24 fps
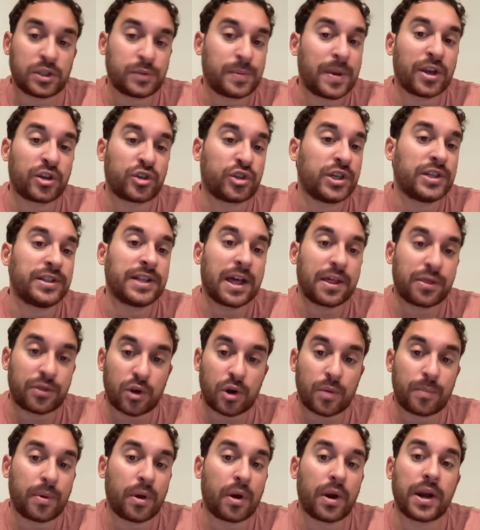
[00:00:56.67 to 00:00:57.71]

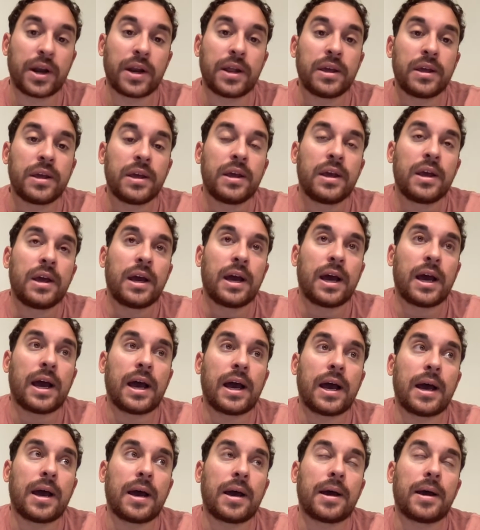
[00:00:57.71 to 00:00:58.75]
Especially in that third period.
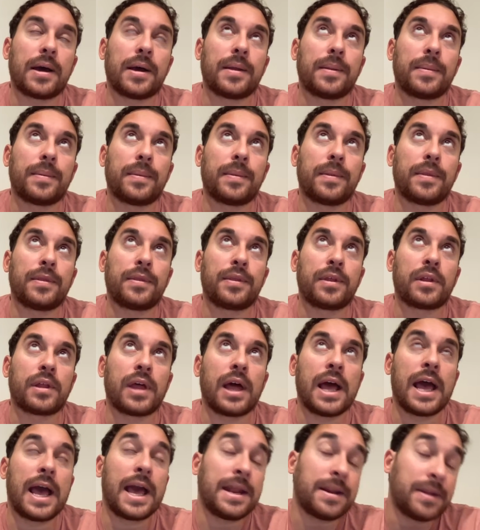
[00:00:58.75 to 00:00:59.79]

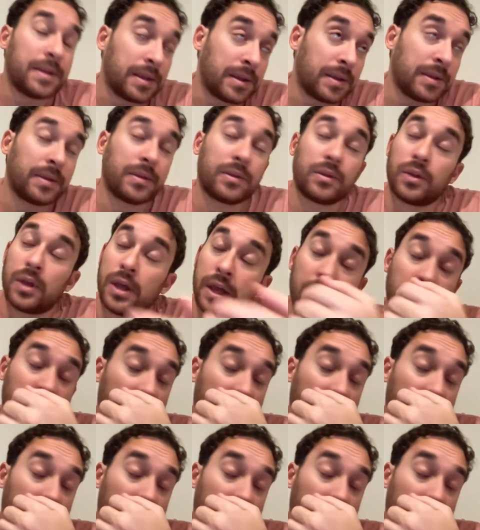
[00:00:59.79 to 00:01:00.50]
And